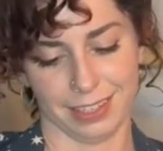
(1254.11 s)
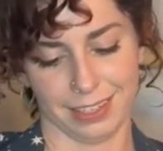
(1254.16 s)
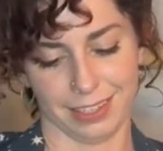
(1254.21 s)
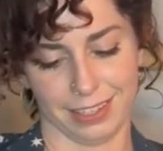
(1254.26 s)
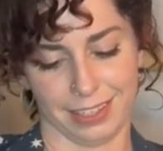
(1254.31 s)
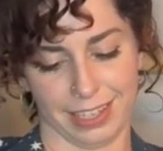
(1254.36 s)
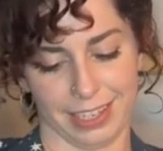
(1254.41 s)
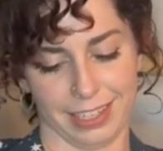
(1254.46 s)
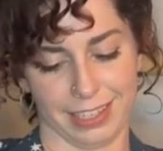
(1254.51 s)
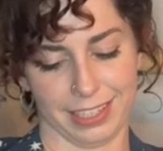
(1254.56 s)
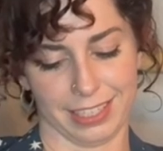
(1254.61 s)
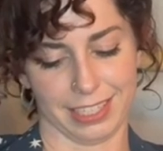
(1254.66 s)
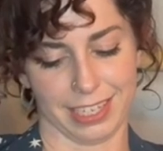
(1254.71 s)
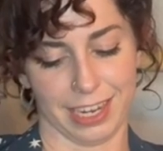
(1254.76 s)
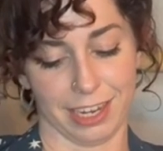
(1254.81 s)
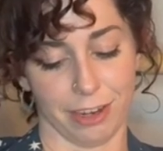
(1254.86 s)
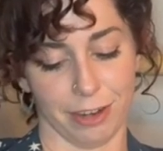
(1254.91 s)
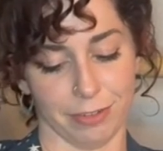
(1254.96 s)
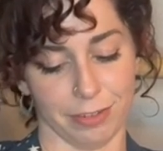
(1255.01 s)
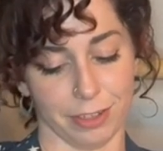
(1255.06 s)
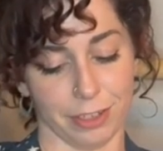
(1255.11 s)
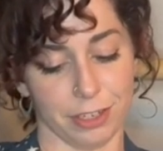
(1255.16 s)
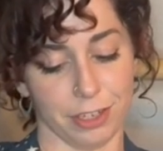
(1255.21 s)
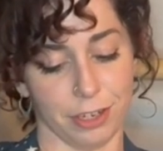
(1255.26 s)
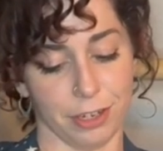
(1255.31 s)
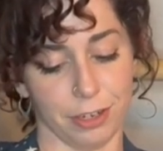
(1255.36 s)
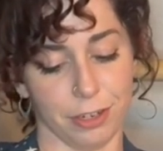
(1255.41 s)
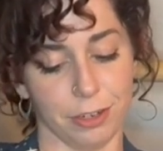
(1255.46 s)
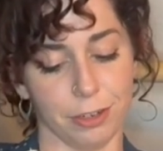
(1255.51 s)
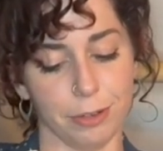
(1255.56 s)
letting this take over
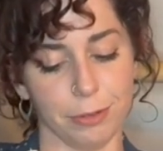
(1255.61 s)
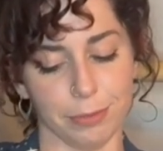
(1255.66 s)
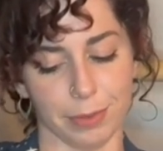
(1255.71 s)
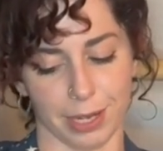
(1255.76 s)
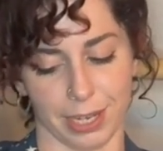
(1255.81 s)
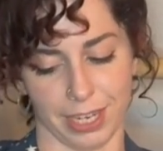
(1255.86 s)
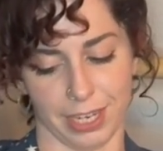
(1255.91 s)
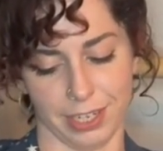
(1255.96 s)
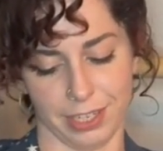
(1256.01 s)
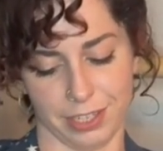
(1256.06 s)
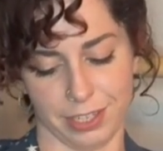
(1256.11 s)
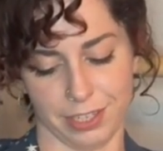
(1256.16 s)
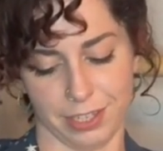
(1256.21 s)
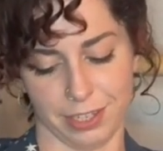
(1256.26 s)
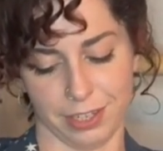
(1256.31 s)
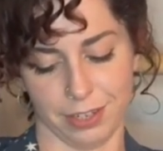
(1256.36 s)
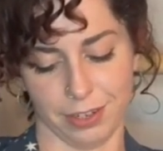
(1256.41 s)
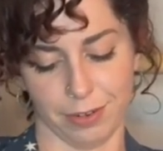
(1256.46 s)
too much?